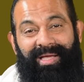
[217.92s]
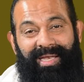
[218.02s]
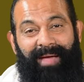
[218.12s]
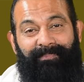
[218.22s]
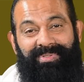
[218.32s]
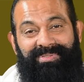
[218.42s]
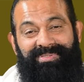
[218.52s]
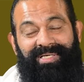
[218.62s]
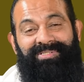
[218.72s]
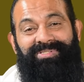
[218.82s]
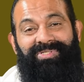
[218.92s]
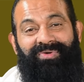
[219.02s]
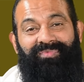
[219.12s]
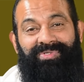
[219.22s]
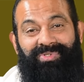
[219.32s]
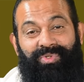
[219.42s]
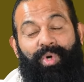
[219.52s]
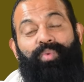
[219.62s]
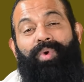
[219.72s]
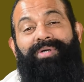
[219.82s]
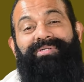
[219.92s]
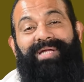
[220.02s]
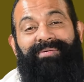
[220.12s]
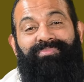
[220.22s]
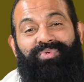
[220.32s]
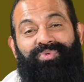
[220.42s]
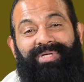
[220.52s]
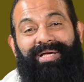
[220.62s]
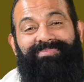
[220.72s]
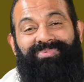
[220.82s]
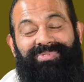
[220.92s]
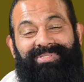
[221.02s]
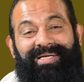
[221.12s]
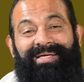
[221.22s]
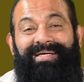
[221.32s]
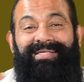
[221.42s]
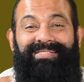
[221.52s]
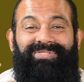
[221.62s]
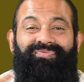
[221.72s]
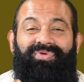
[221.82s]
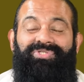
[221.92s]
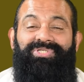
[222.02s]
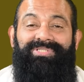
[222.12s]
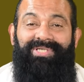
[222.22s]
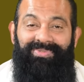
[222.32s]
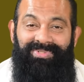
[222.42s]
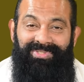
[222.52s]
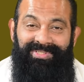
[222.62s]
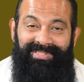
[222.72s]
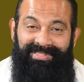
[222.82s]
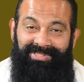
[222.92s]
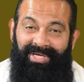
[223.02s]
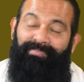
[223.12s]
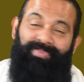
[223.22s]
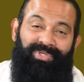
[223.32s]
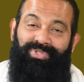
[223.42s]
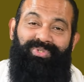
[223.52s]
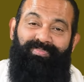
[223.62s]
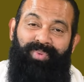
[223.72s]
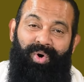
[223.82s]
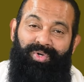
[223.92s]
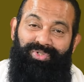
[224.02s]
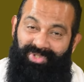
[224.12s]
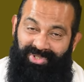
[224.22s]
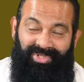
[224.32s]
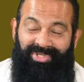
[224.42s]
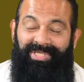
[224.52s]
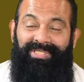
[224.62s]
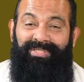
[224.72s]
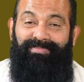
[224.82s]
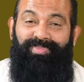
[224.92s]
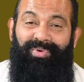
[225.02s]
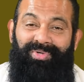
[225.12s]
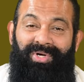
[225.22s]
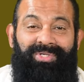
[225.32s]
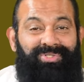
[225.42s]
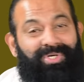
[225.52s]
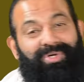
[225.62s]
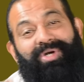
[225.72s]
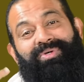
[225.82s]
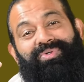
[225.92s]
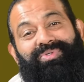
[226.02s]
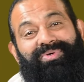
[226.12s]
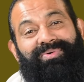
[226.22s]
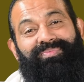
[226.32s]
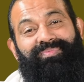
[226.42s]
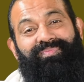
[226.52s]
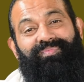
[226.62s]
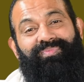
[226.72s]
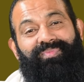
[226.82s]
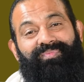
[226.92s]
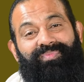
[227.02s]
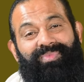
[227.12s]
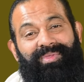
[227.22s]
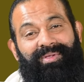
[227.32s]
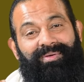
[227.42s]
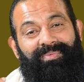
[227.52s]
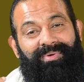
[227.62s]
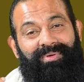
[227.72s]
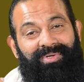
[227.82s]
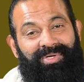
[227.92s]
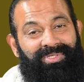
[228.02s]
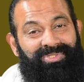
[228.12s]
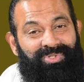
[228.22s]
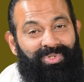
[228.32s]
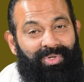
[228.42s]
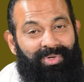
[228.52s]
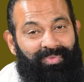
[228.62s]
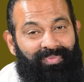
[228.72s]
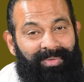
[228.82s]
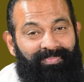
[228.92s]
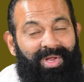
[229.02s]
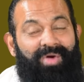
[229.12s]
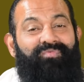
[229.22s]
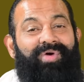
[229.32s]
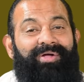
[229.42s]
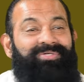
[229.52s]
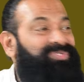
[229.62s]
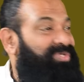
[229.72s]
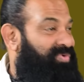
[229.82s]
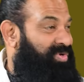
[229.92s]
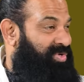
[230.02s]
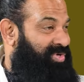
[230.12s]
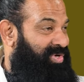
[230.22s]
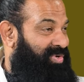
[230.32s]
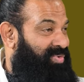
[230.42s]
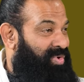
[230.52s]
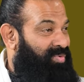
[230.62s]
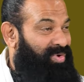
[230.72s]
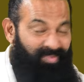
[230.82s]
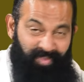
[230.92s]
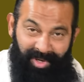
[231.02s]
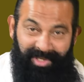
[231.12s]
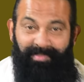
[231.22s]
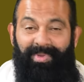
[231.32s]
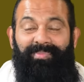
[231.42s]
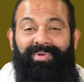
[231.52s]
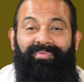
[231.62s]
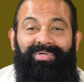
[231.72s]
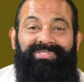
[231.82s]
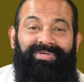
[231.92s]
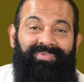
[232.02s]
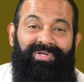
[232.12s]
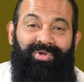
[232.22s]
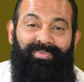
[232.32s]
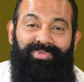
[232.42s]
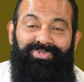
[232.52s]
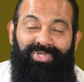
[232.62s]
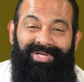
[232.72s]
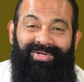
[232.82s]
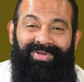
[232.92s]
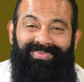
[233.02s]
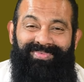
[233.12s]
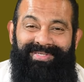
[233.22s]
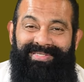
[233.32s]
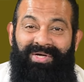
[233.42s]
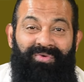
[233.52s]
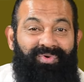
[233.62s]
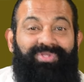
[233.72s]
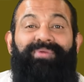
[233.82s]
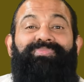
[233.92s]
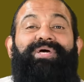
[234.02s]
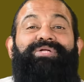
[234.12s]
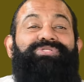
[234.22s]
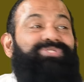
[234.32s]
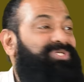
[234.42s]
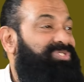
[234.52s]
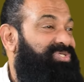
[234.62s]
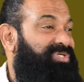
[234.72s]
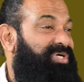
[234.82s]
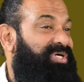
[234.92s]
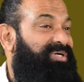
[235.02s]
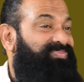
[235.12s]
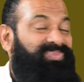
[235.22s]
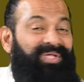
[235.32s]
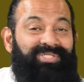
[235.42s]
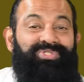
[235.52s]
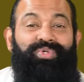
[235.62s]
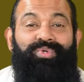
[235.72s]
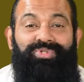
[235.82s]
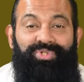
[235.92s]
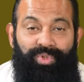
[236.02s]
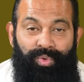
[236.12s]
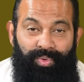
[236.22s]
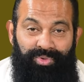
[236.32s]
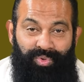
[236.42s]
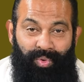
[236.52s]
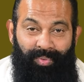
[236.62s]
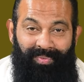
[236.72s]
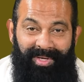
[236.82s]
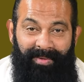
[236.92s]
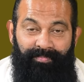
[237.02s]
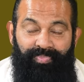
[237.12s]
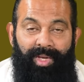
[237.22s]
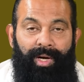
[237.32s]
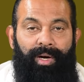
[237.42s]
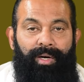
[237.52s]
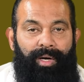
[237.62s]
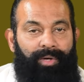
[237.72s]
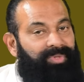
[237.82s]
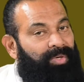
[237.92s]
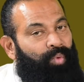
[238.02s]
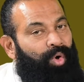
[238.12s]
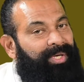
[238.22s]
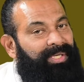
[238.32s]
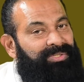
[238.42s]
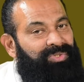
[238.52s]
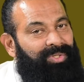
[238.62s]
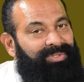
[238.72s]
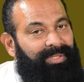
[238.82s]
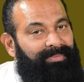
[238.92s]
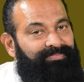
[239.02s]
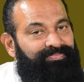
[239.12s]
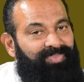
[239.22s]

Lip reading: It happens, digestion of it, so not one time, two times, three times. This flushes out. They jump into the pond, they create the pond, they run to the nearest to the river. Where is the river? Here. You walk, you maybe even 7 kilometers, 10 kilometers. For them, that is just a stone's throw away. Now that walking is not there.